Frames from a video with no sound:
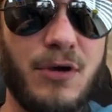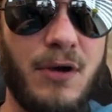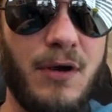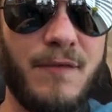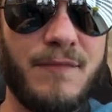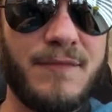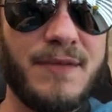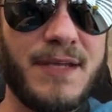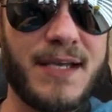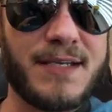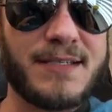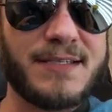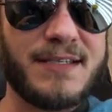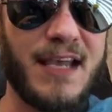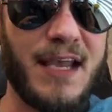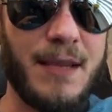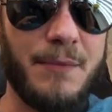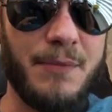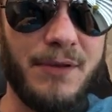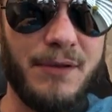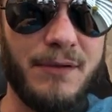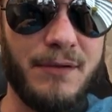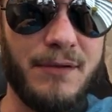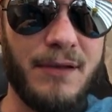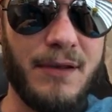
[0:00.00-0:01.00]
of Nick
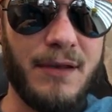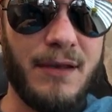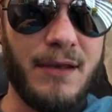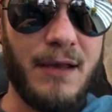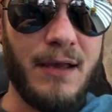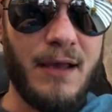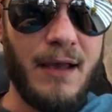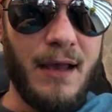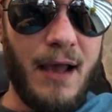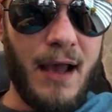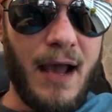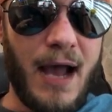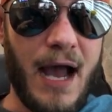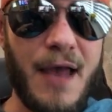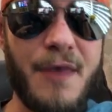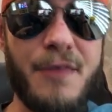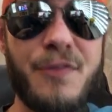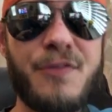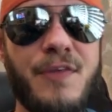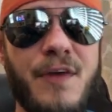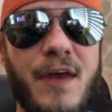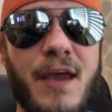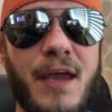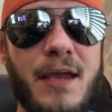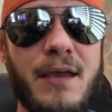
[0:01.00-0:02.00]
Saban. I
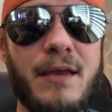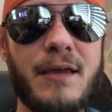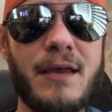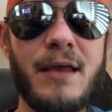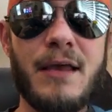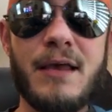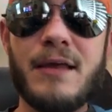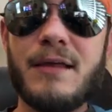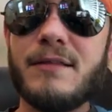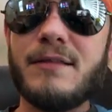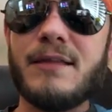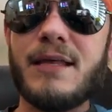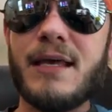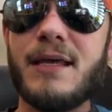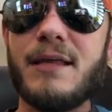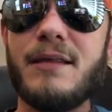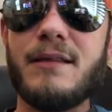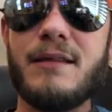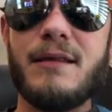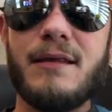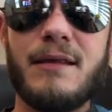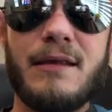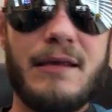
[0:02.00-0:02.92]
think that